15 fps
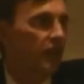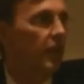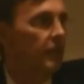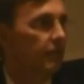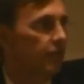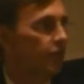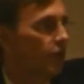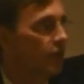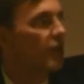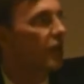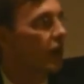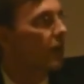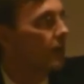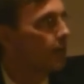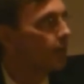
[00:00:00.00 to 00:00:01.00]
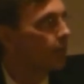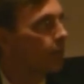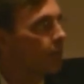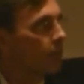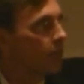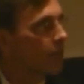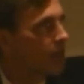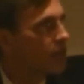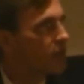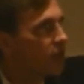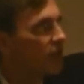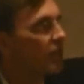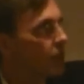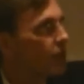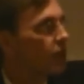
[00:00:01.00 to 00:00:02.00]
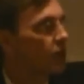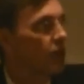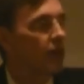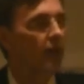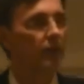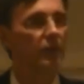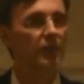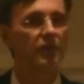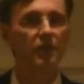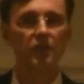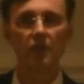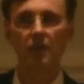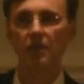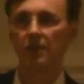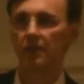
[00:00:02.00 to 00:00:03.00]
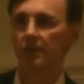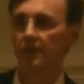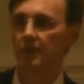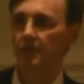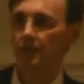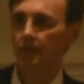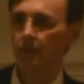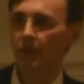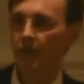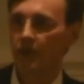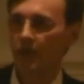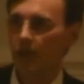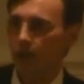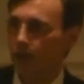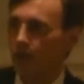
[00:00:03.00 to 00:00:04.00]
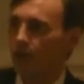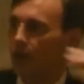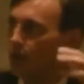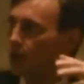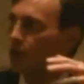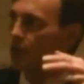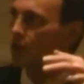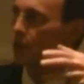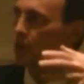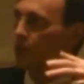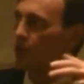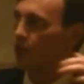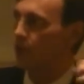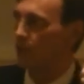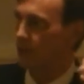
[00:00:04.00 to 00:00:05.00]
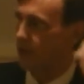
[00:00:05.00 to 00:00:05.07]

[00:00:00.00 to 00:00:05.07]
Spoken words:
them for a year. Let's see what's going on with these deer. Because they knew that this was a species